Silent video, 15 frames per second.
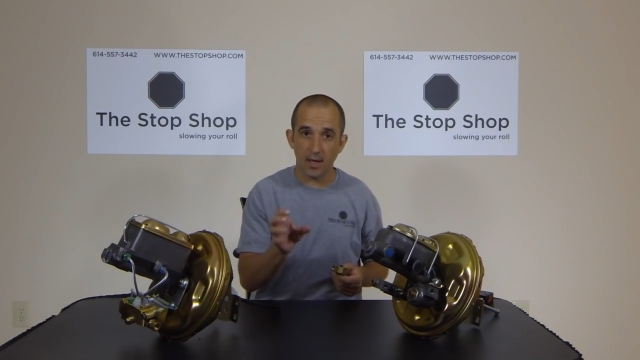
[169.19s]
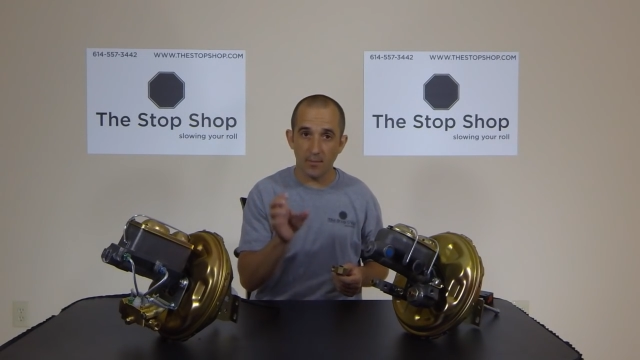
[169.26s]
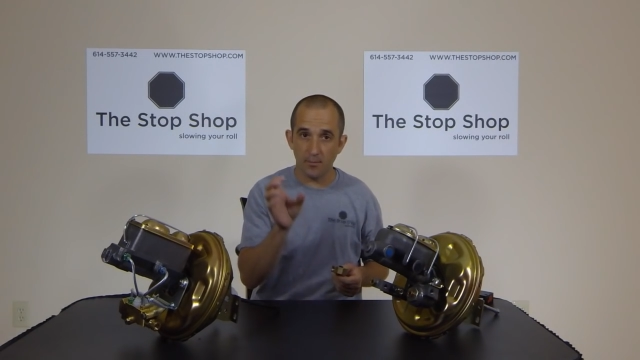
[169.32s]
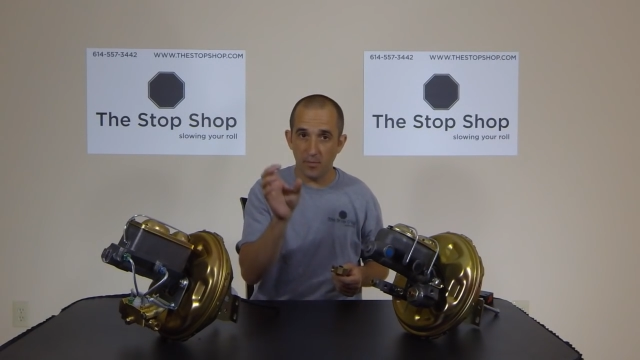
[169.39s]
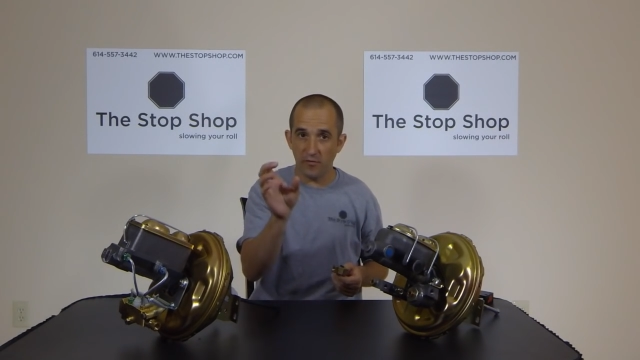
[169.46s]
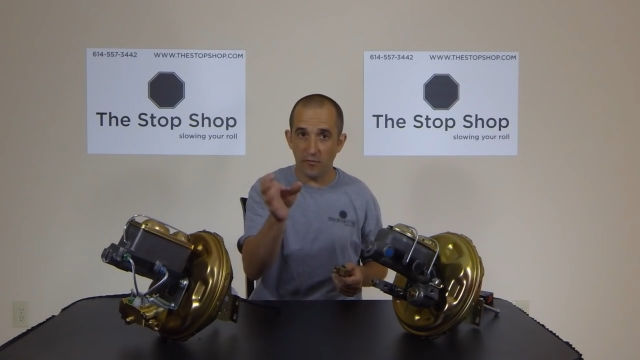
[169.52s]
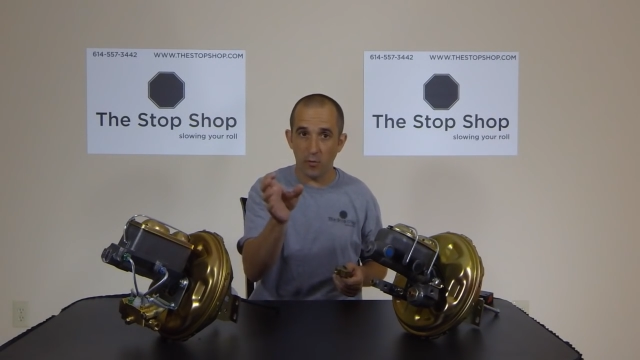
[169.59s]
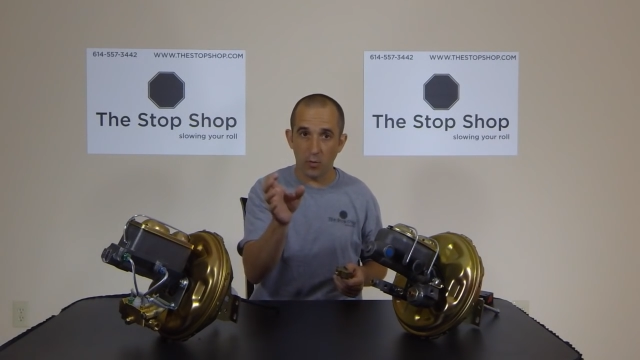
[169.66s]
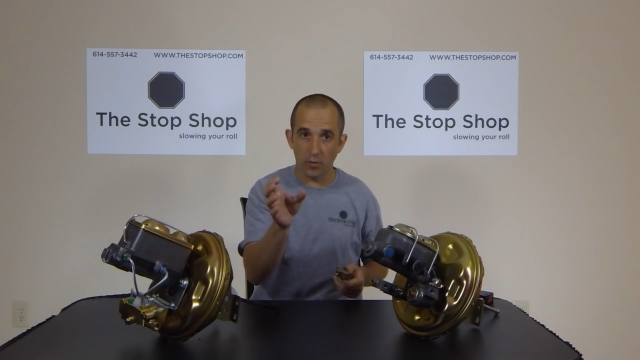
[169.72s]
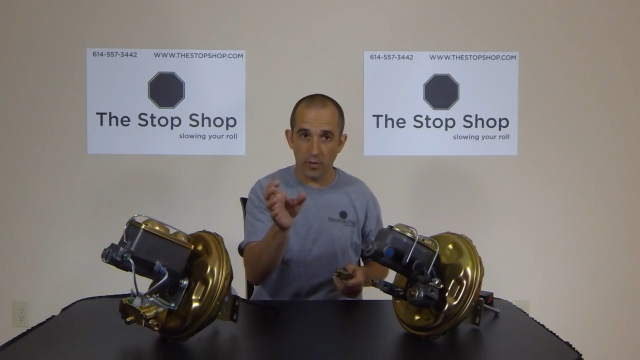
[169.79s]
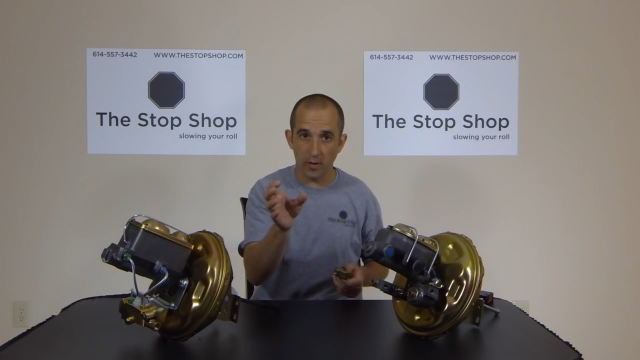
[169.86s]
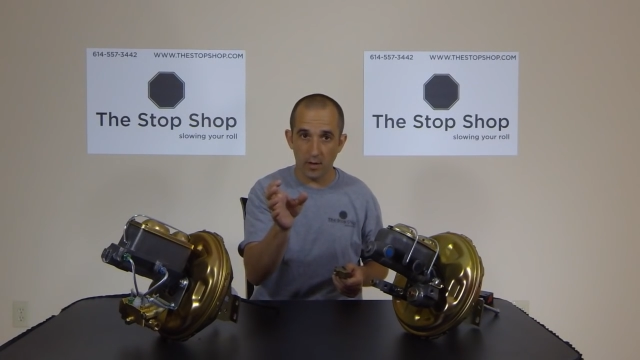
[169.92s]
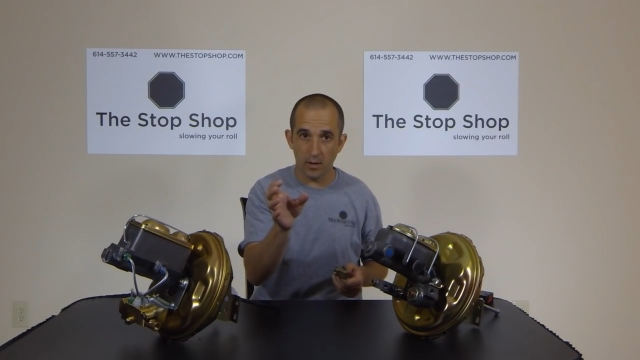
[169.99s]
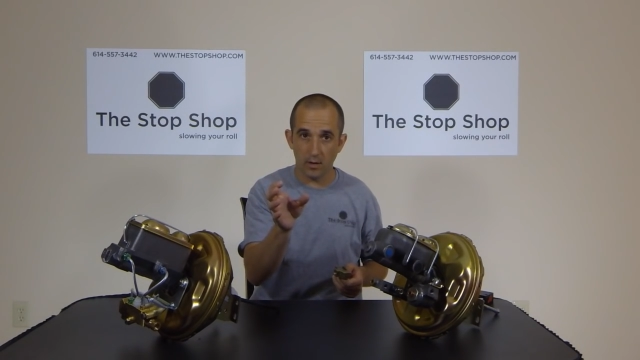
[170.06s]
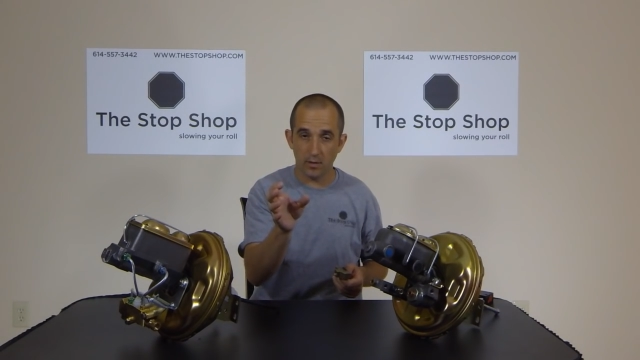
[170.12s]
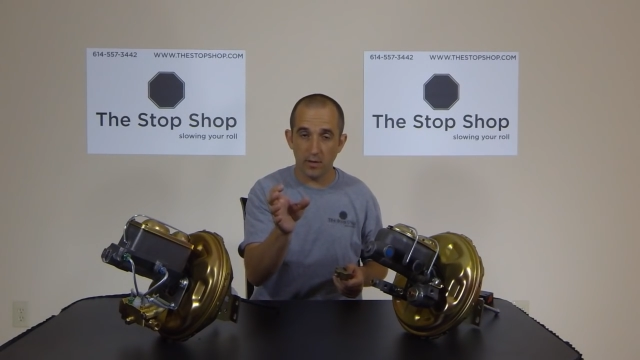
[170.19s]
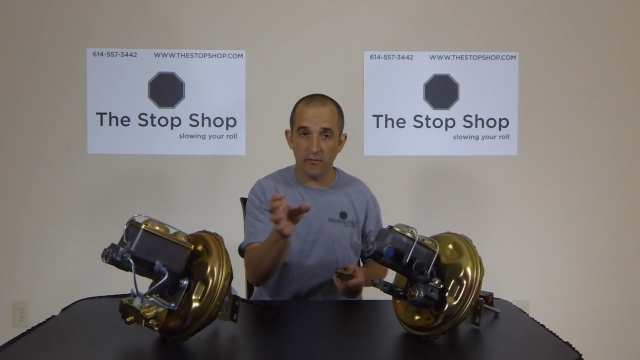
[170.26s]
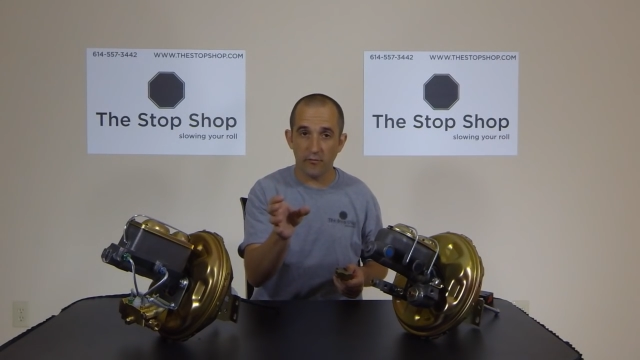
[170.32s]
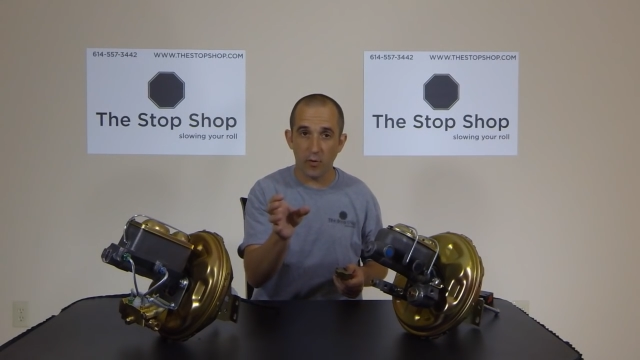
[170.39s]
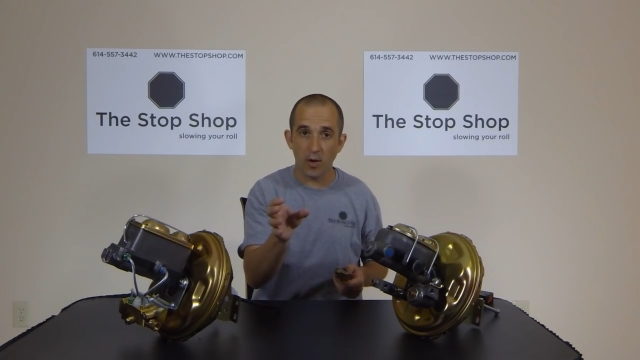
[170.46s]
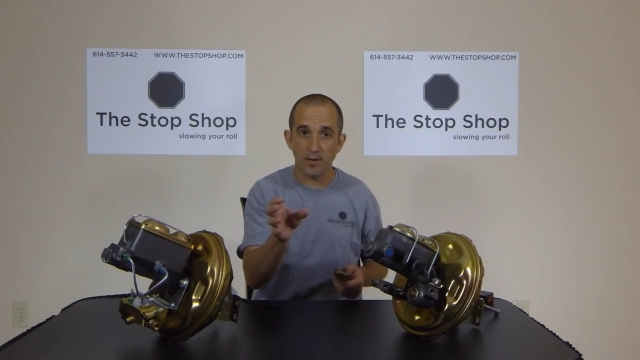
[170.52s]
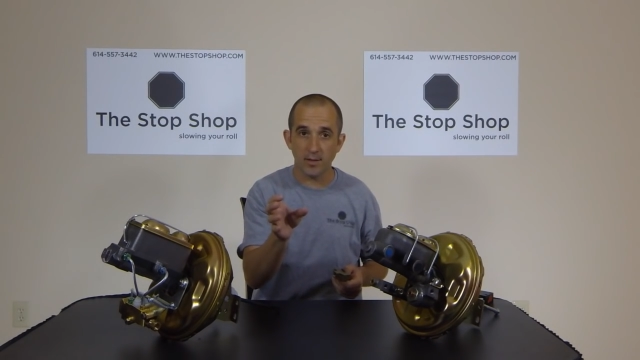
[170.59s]
up before the
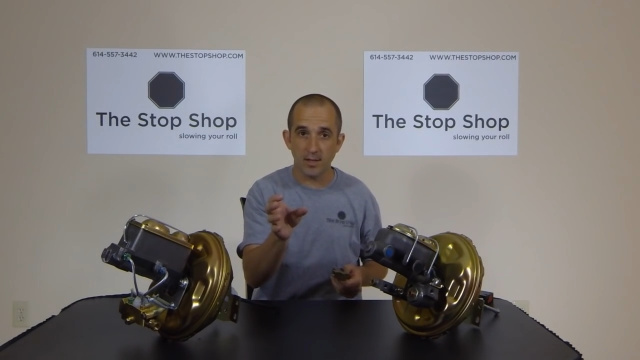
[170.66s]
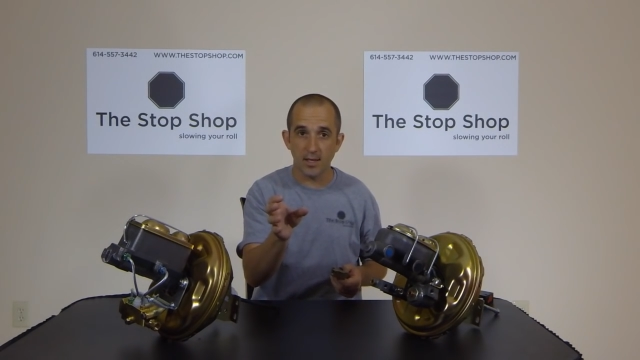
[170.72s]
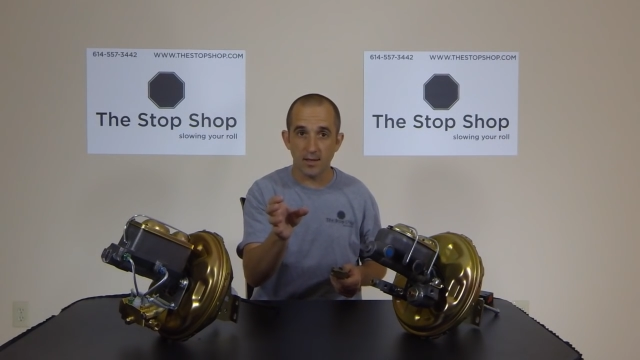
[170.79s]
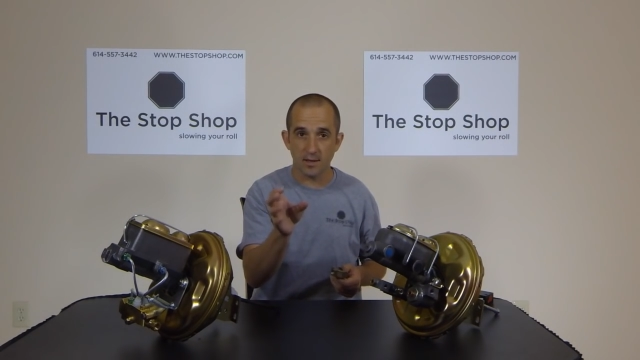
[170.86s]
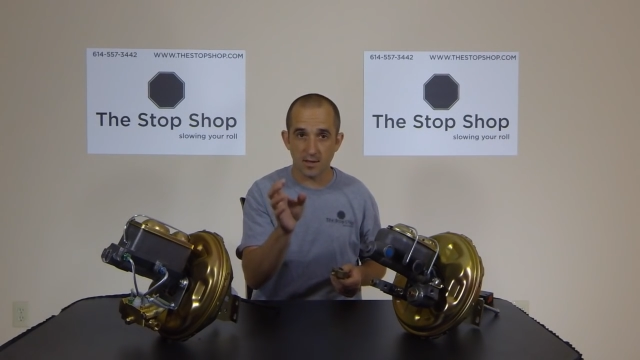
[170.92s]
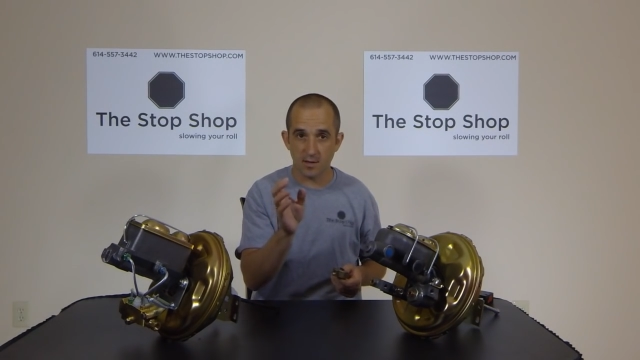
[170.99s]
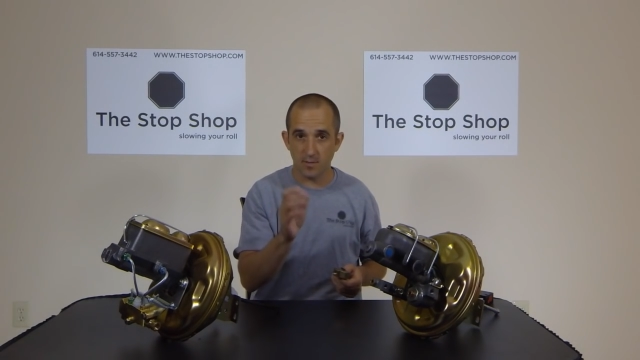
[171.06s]
front discs,